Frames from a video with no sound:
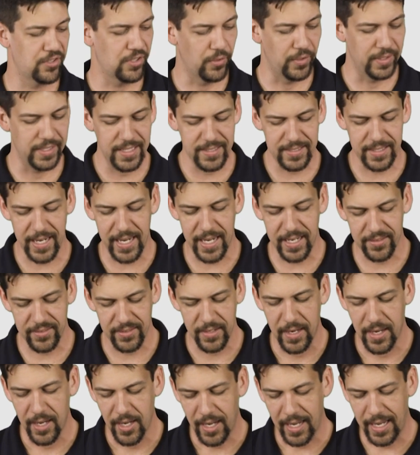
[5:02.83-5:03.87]
So in this case,
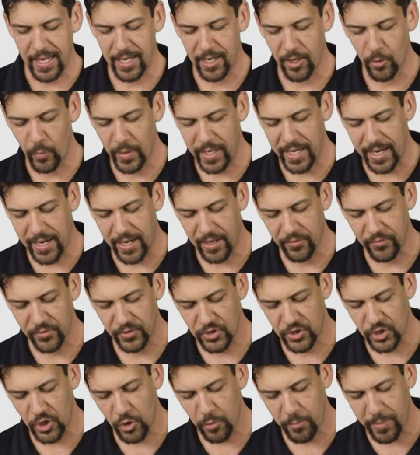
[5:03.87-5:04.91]
we
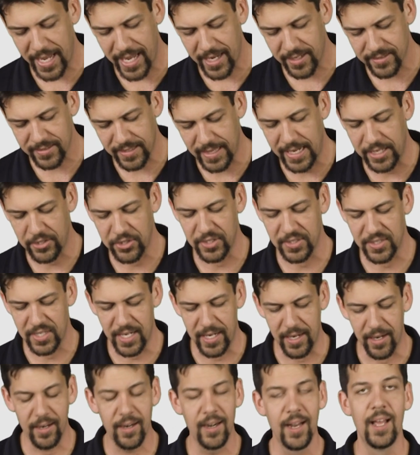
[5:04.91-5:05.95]
have 2 backslashes
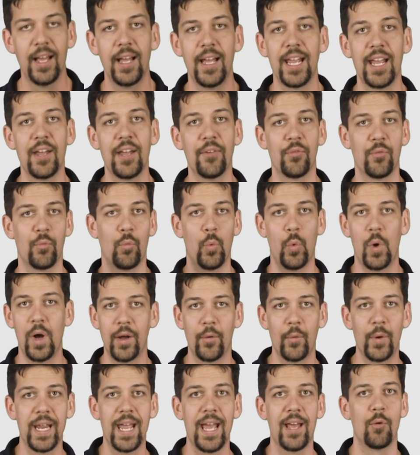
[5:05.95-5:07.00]
here. If
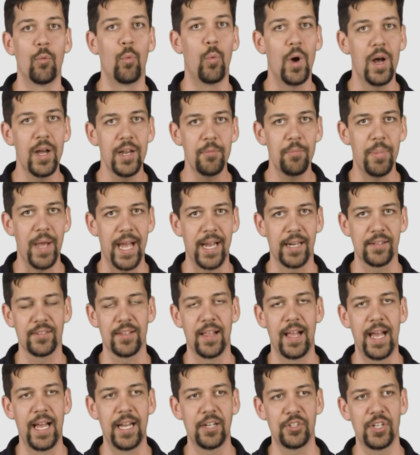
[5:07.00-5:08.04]
we had 1
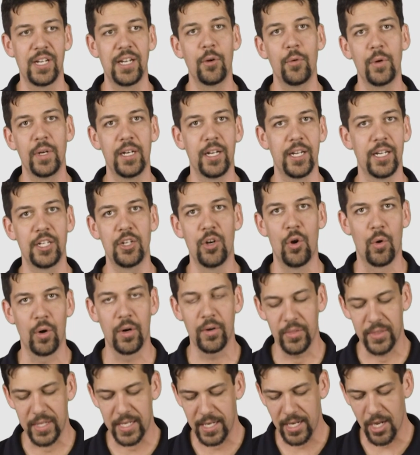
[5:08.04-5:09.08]
backslash, it would ignore
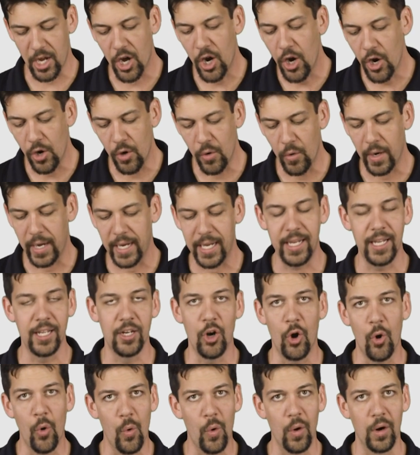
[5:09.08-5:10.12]
the O in
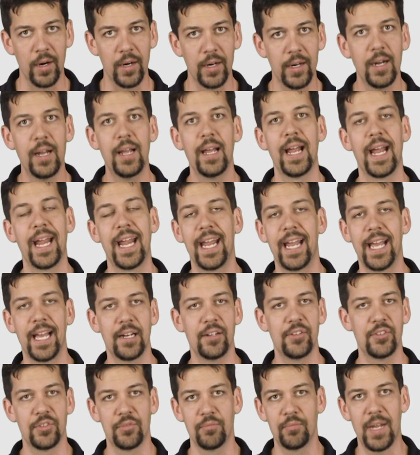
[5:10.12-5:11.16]
or,
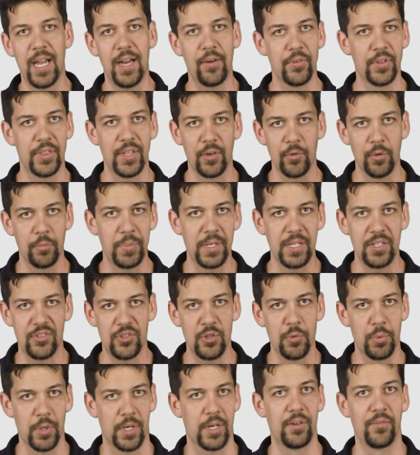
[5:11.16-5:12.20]
and everything would be
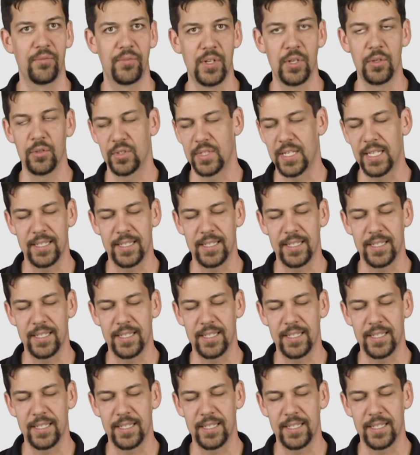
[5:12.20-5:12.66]
super confused.